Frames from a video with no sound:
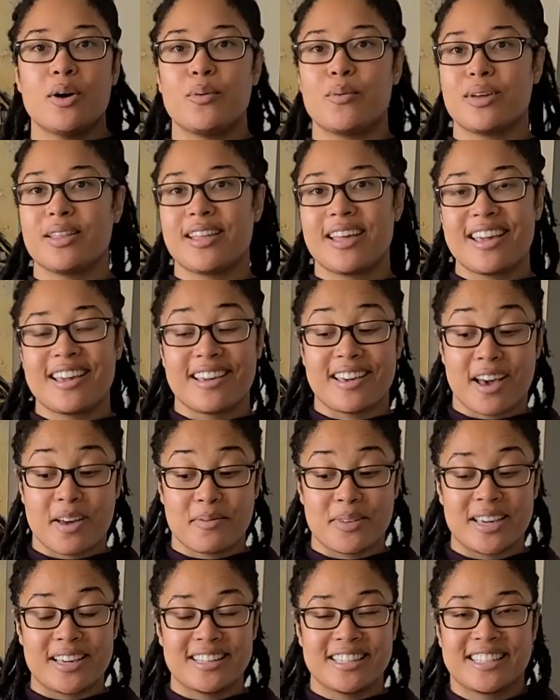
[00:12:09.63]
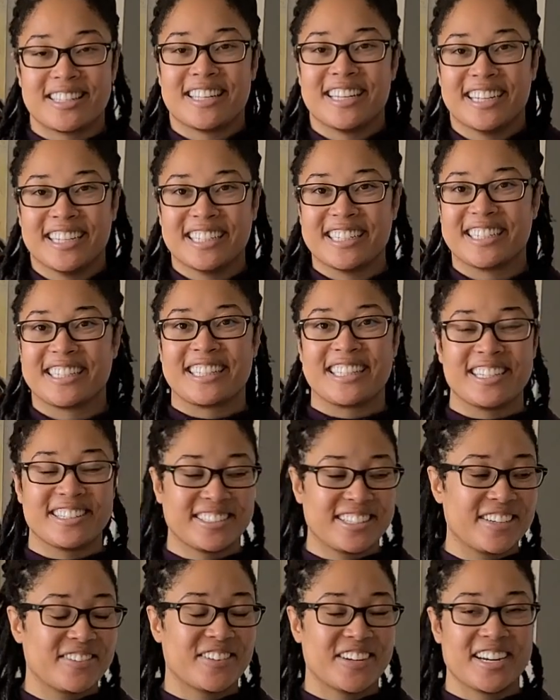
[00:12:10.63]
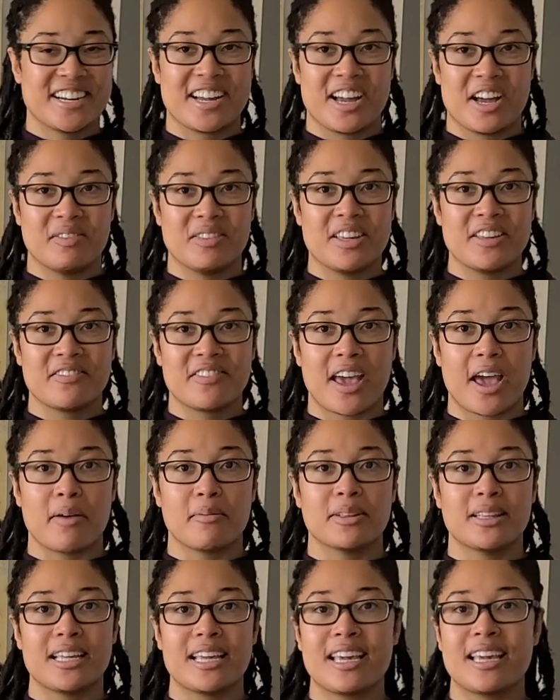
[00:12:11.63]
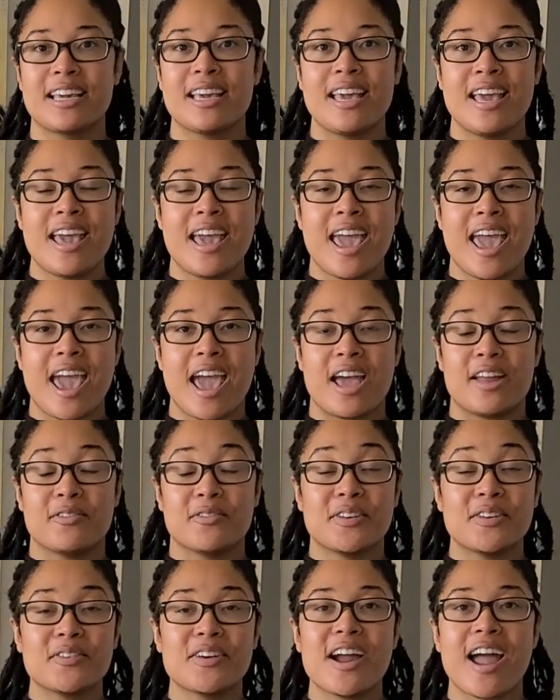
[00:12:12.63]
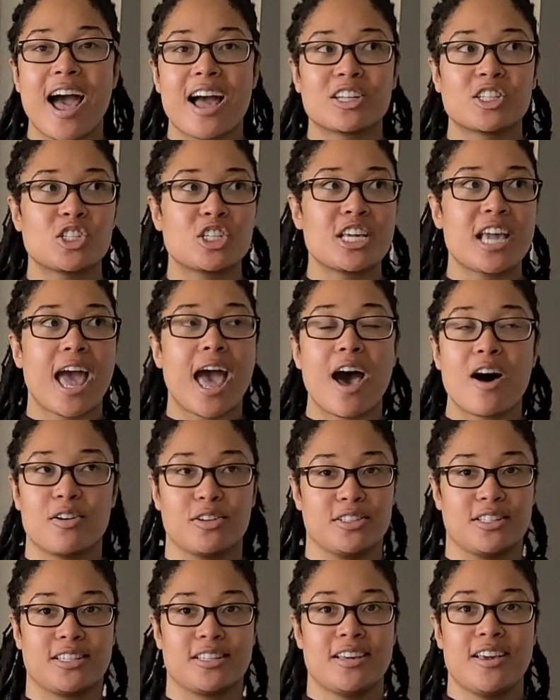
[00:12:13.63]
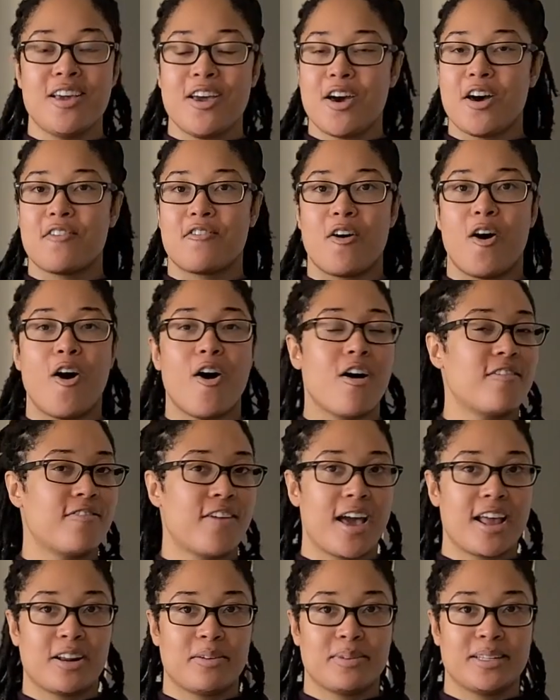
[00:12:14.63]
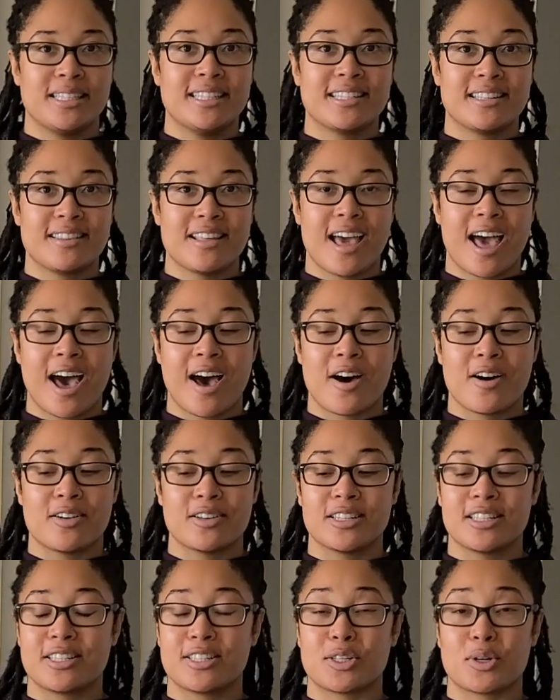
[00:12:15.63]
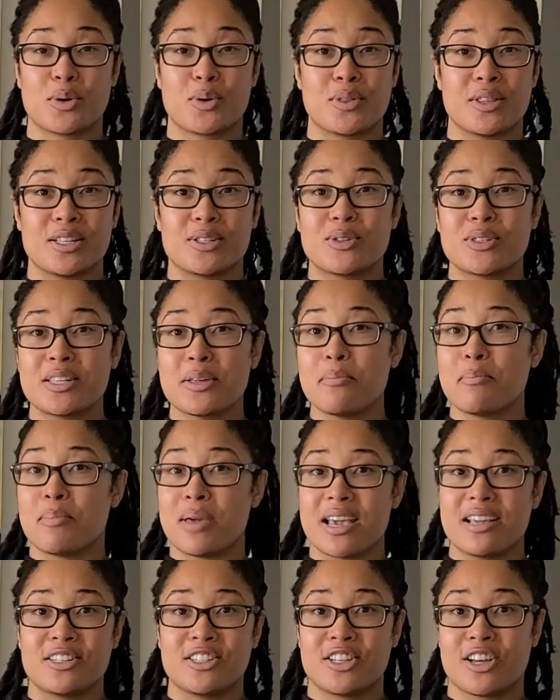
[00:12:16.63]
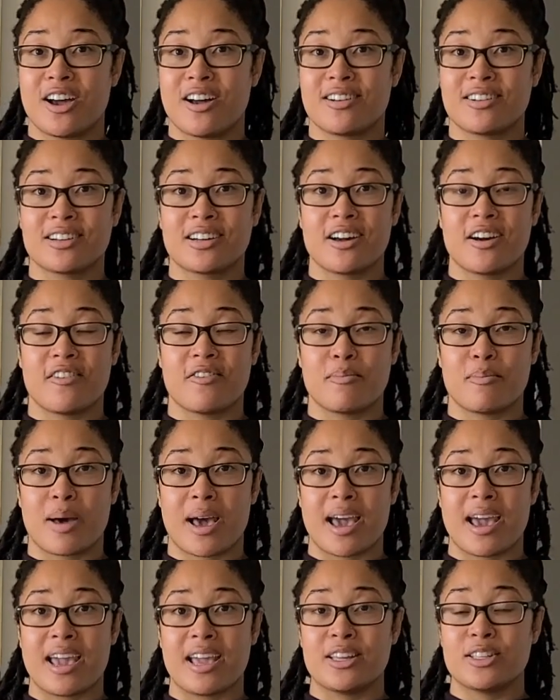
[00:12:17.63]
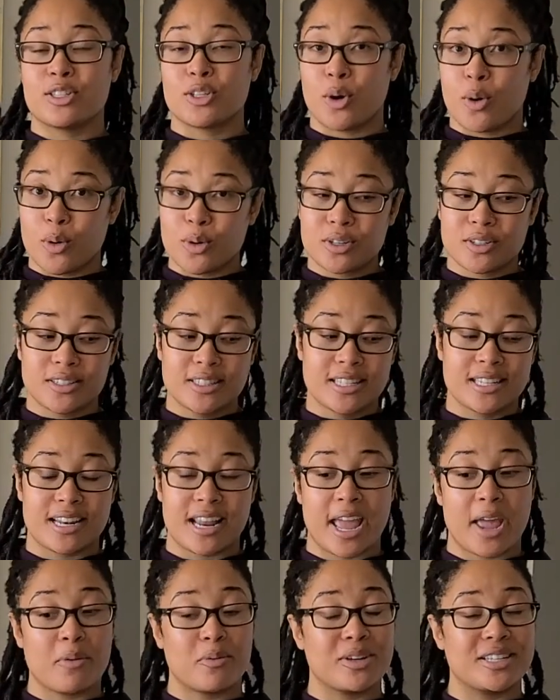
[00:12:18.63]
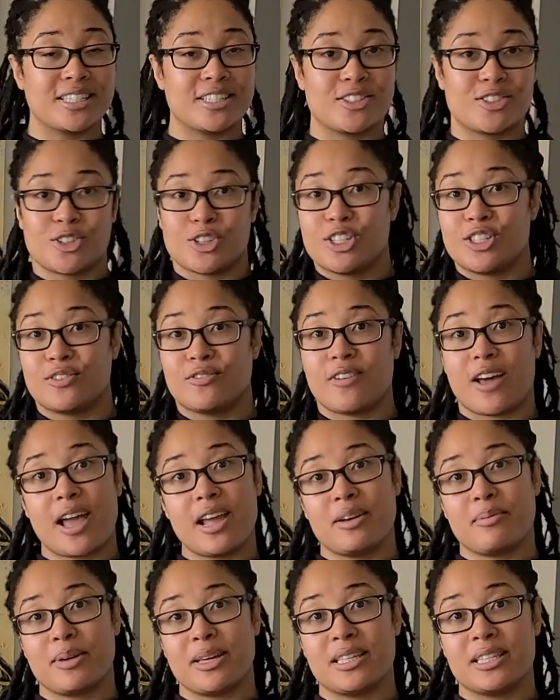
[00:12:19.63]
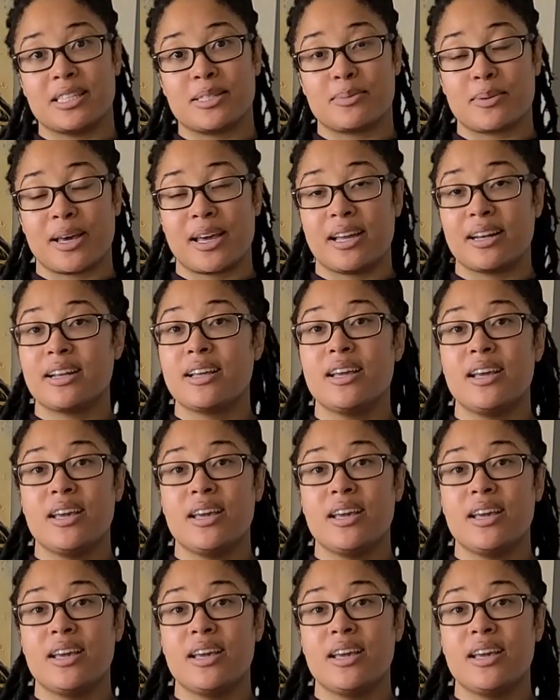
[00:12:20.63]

We like gummies. Clearly we're a gummy family, and we were actually out of all vitamins in the house. So this was a big chunk of my total today, was just vitamins, but